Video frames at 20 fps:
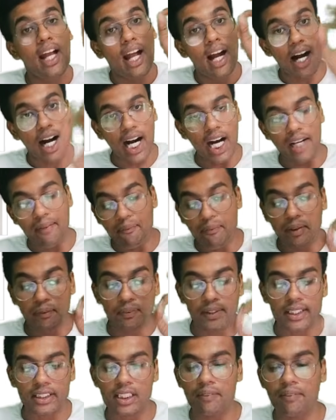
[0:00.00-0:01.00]
RP
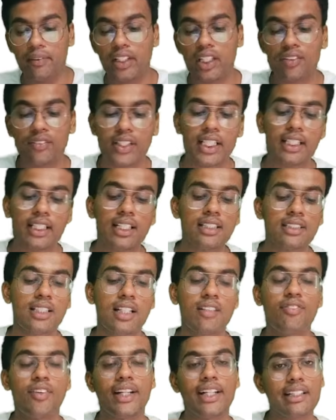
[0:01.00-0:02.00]
plus committee of creditors shall
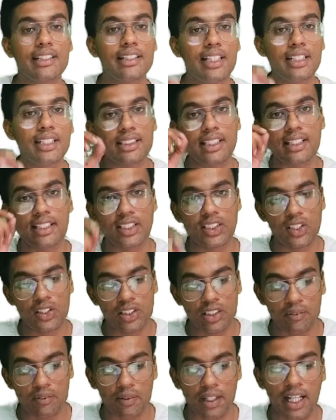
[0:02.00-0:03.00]
finalize the
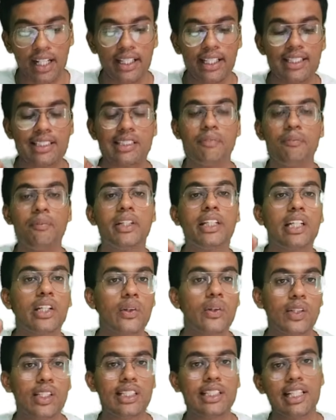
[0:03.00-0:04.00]
resolution plan and submit it to
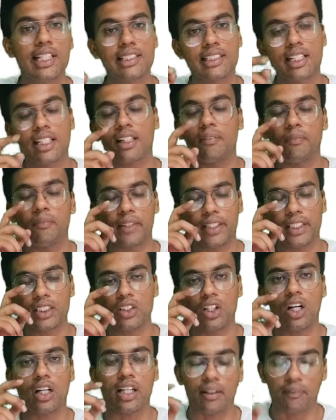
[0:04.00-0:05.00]
the National Companies
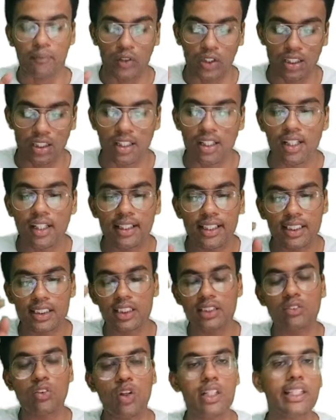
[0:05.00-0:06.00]
Law Tribunal. This is
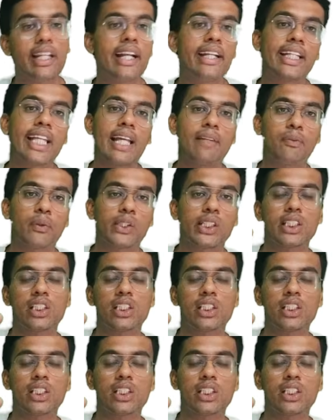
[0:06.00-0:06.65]
what the entire process